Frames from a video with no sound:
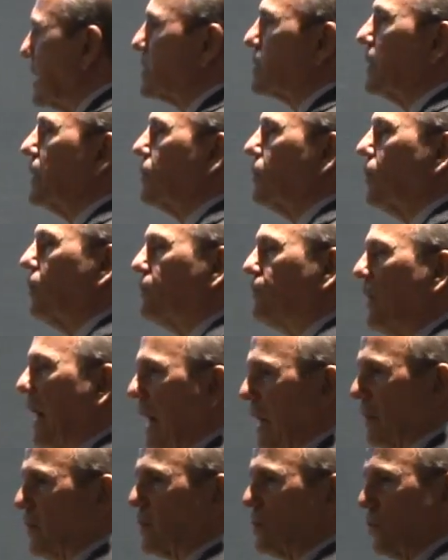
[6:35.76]
has been
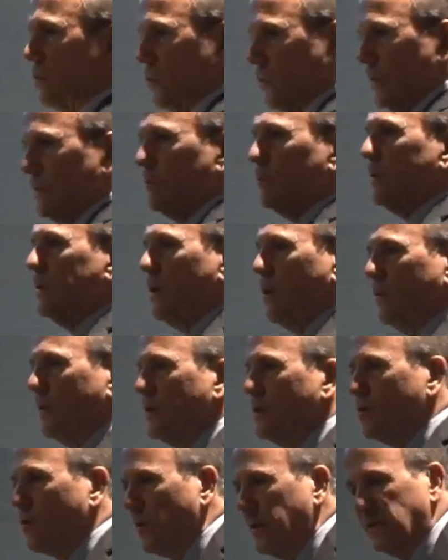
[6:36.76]
following you, and we know
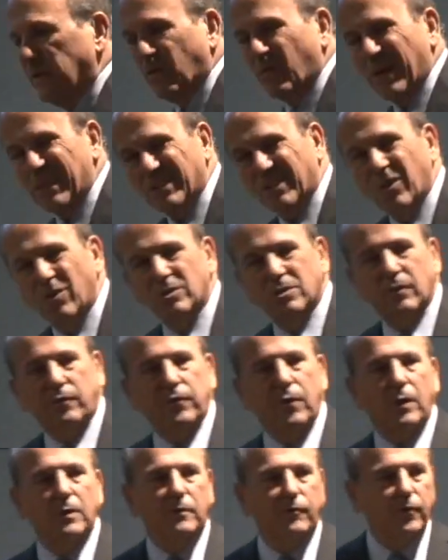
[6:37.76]
that you ran the west coast of
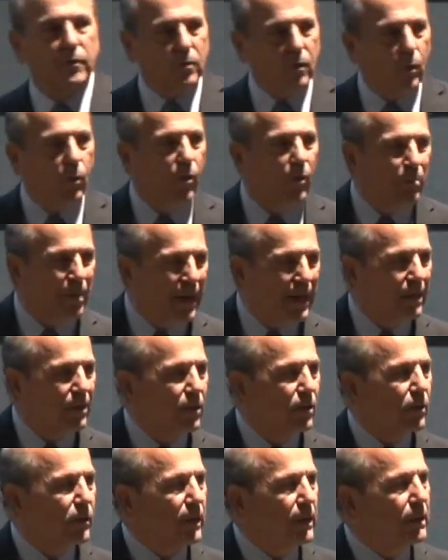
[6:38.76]
Florida for Coldwell
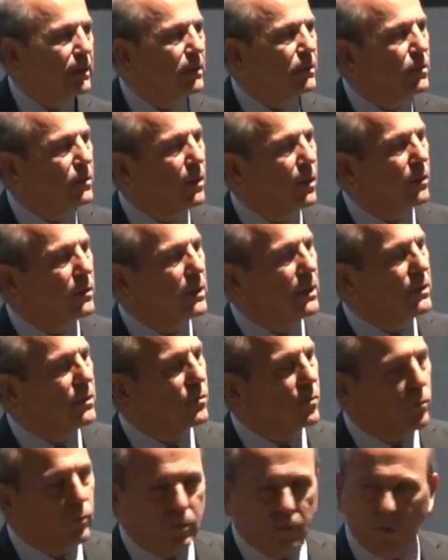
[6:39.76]
Banker, and you know, and
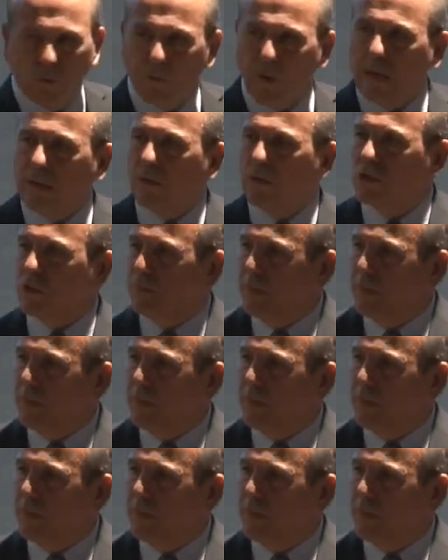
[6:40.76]
your, your record